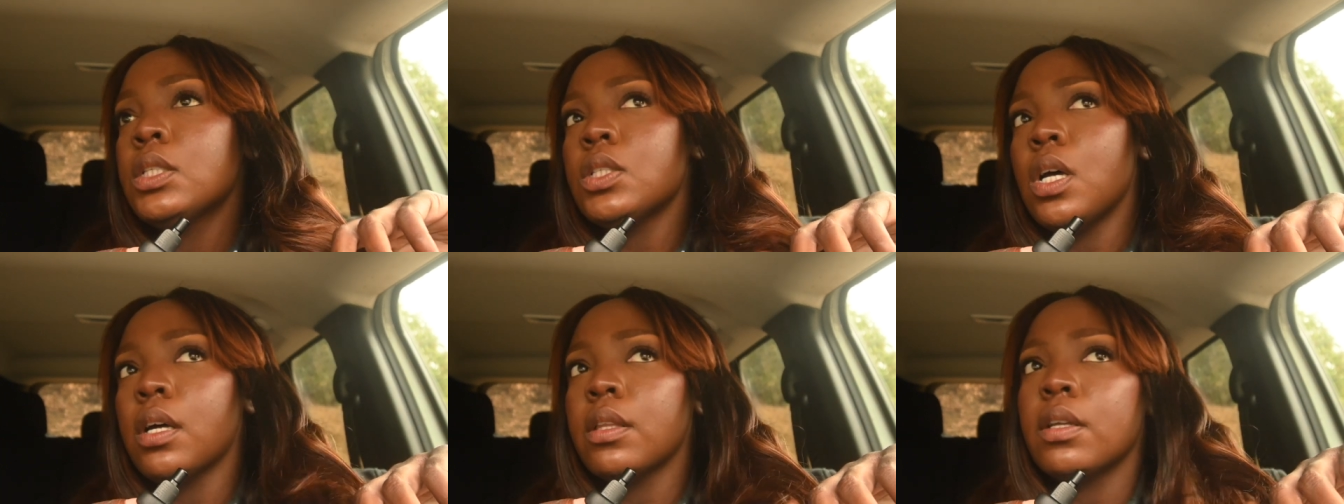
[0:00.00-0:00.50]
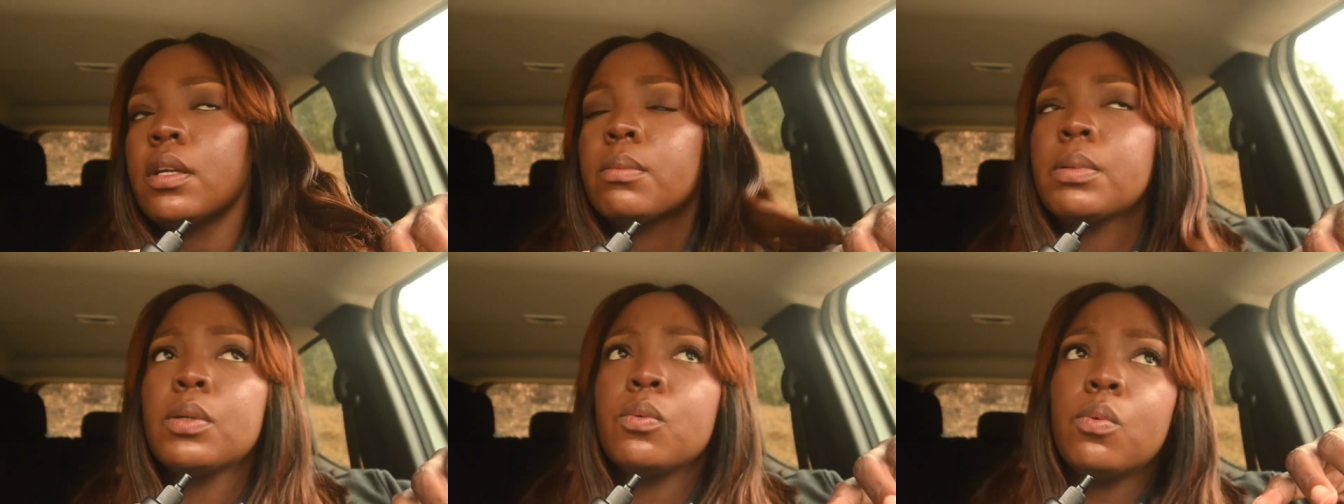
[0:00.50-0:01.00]
talk
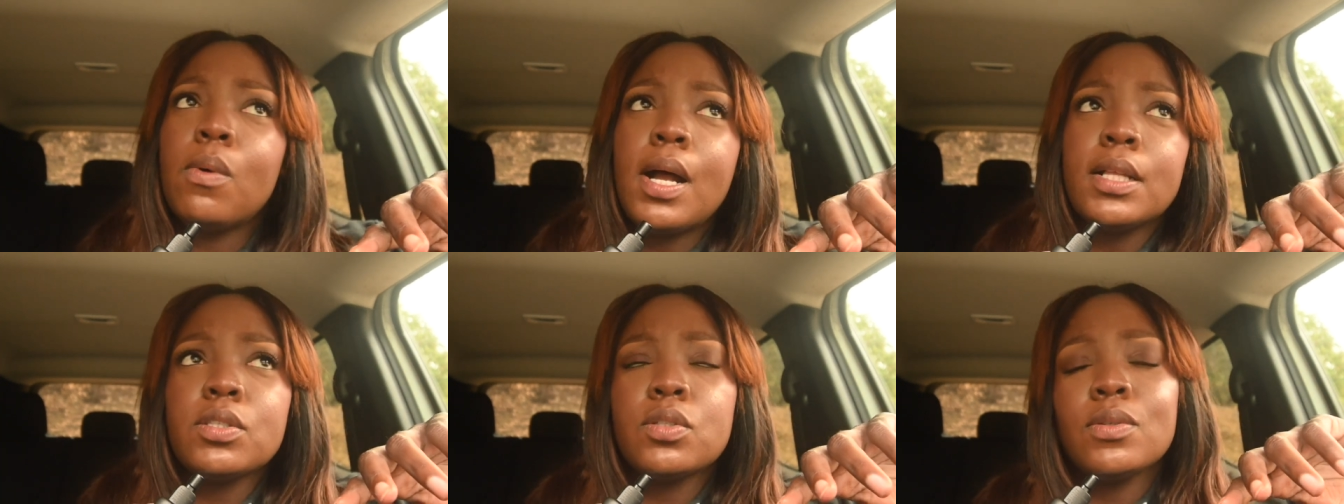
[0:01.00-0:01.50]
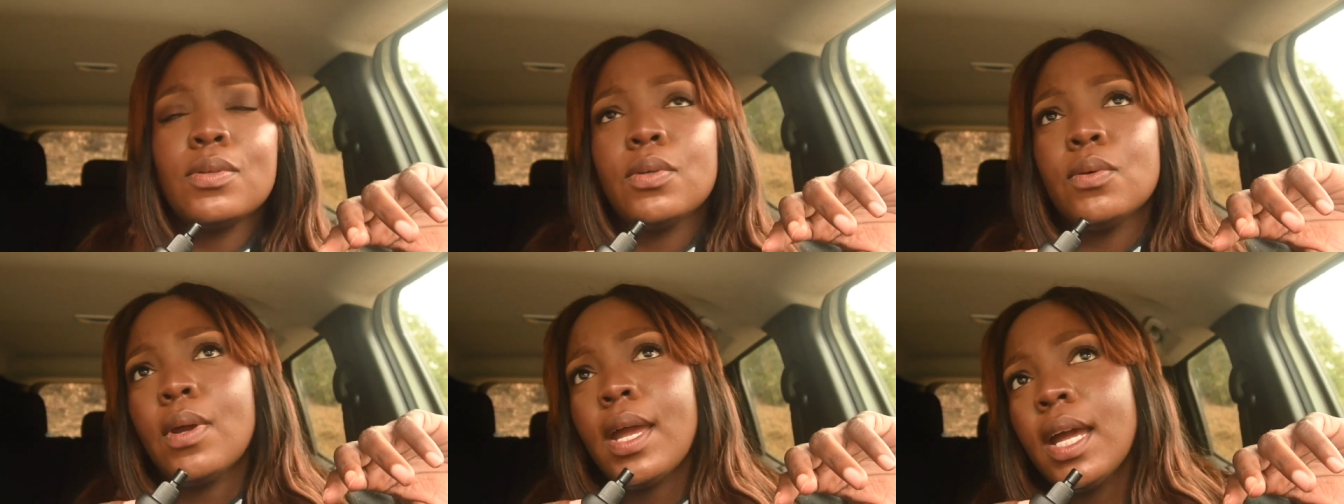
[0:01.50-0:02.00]
therapy,
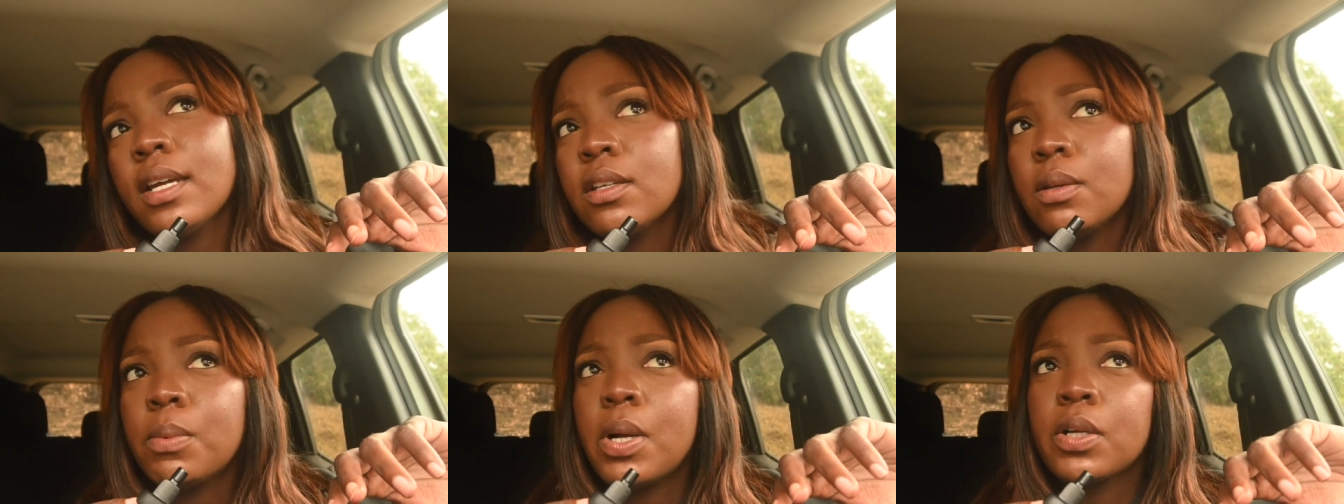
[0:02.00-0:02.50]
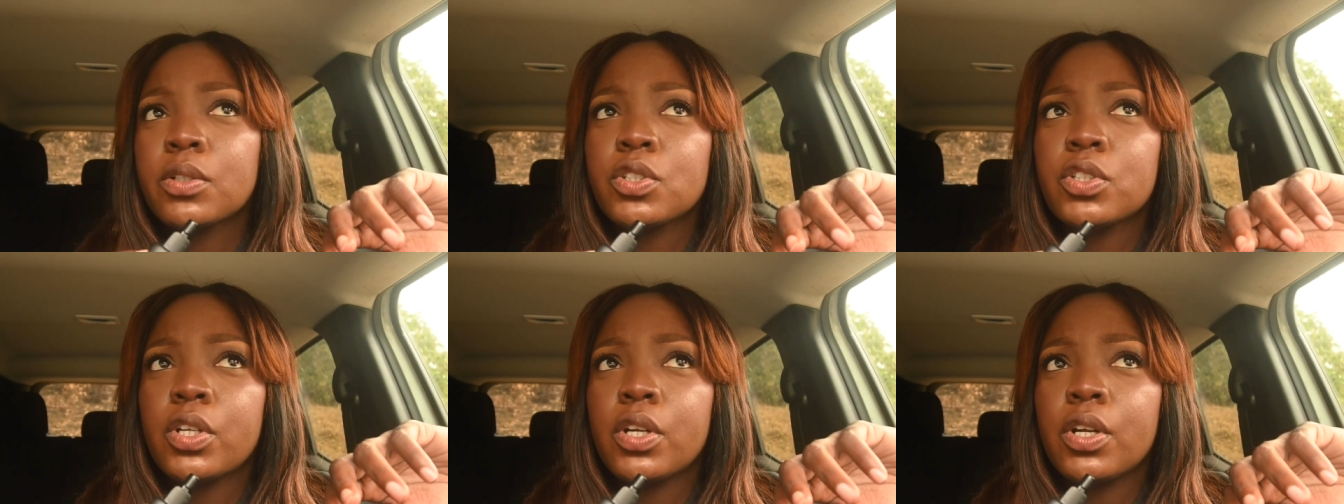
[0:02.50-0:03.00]
Watsu,
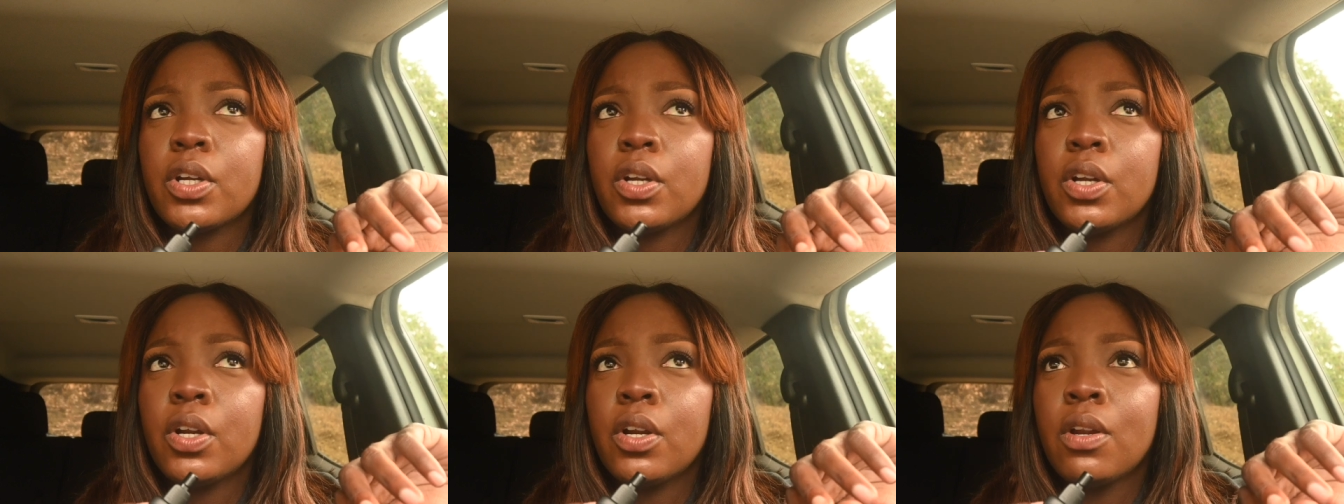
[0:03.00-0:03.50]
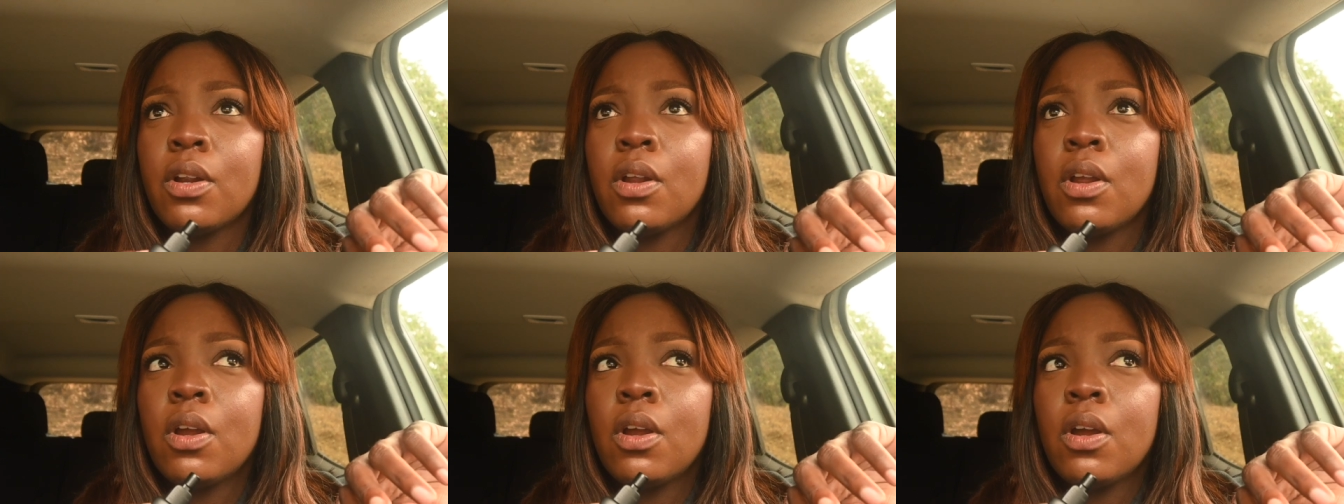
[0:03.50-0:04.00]
acupuncture,
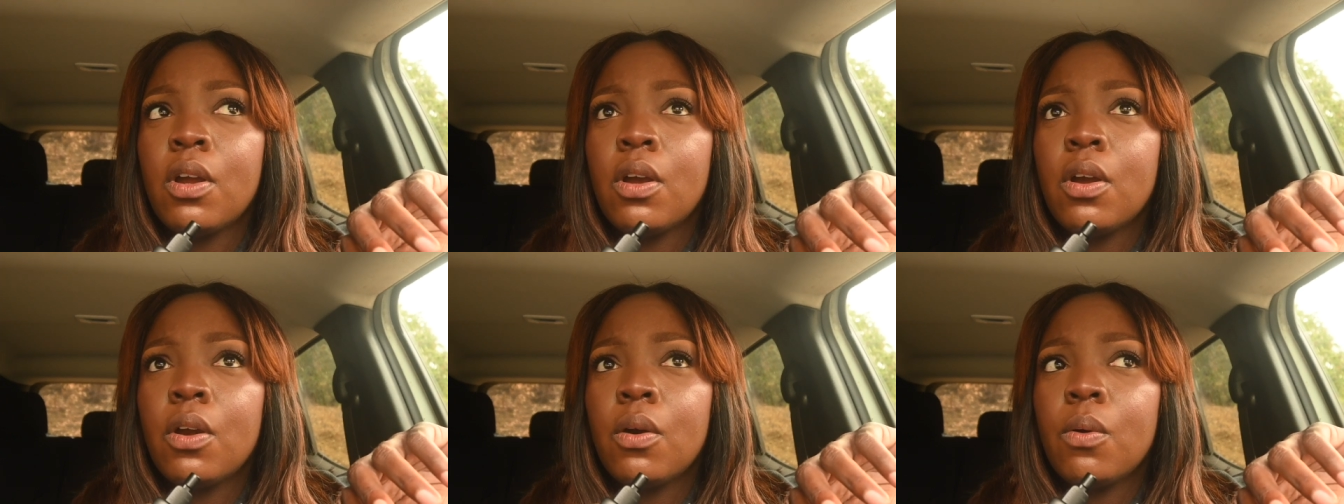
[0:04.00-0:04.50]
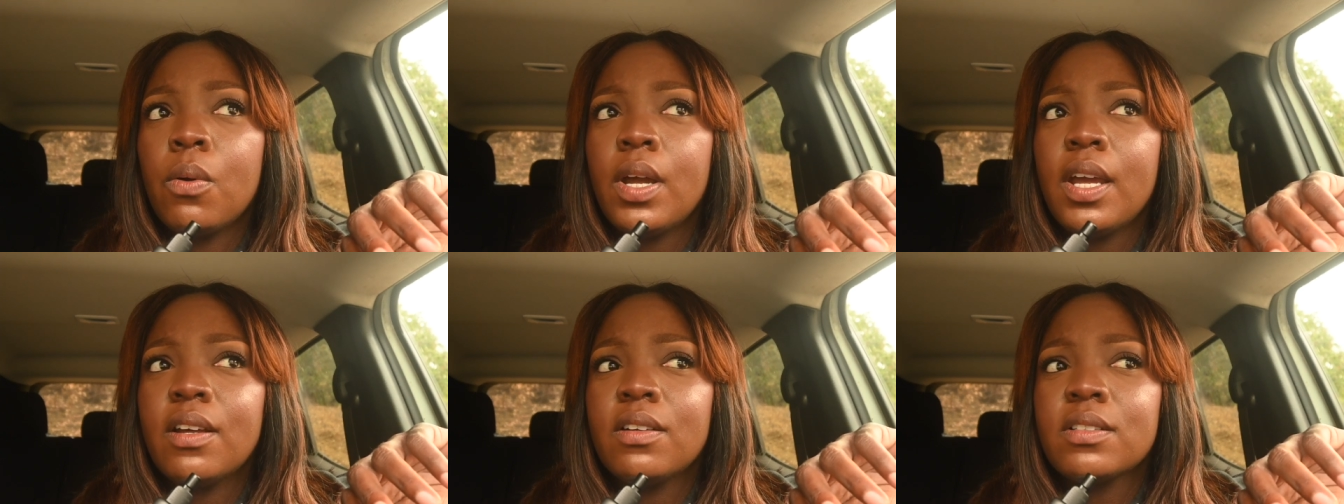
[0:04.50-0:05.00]

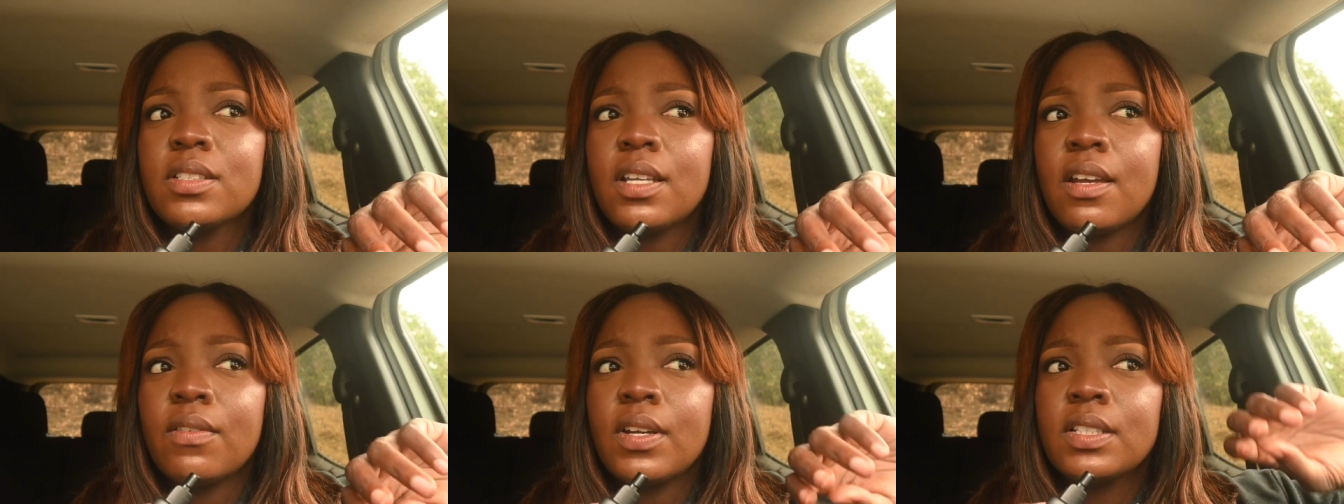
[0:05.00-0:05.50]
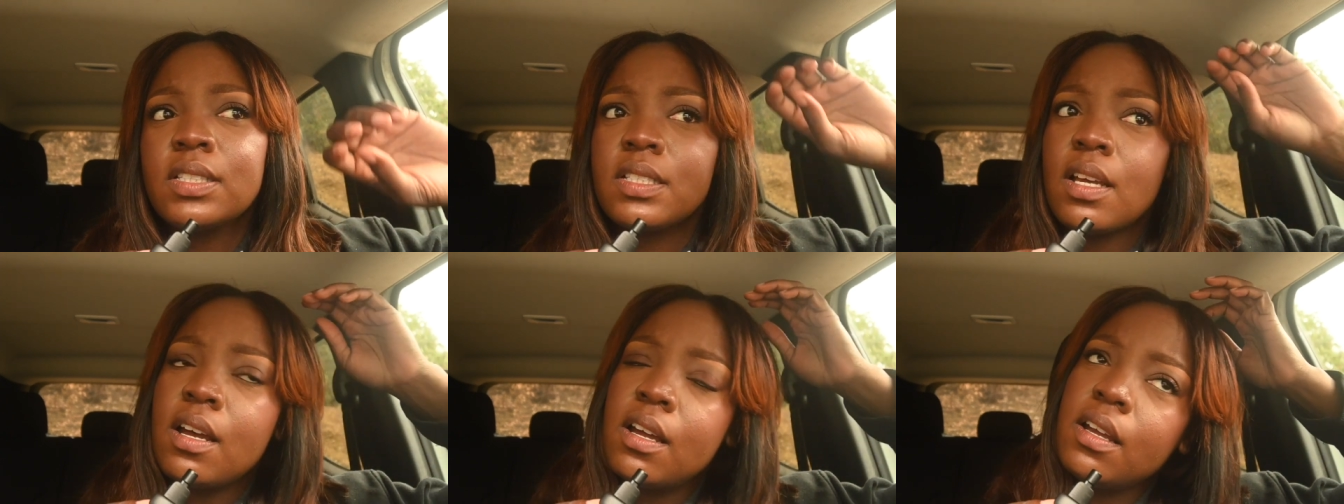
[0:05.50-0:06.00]
what else have I
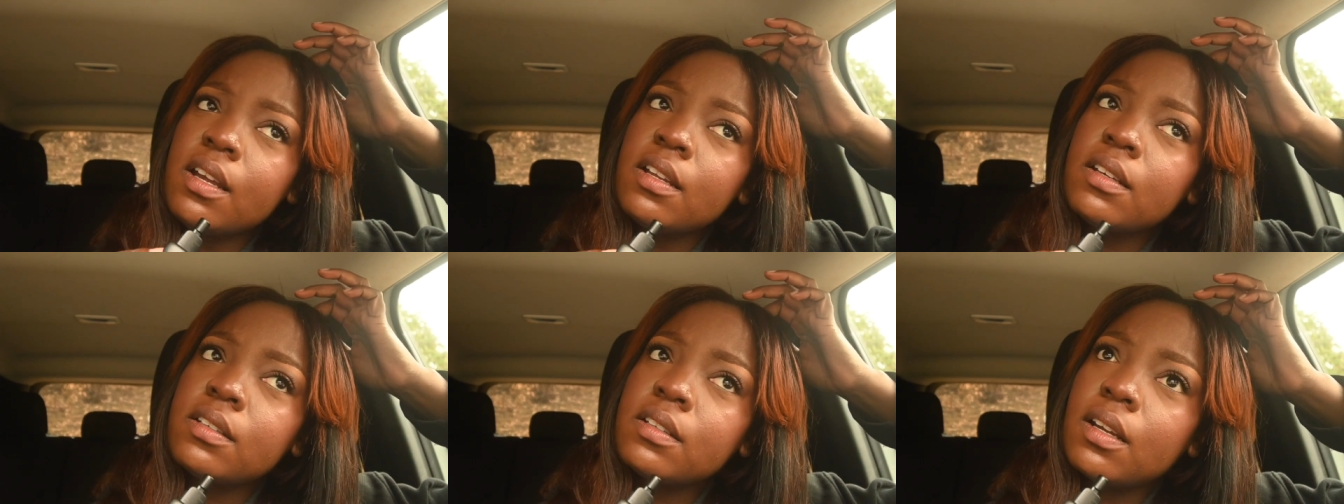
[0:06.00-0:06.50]
done?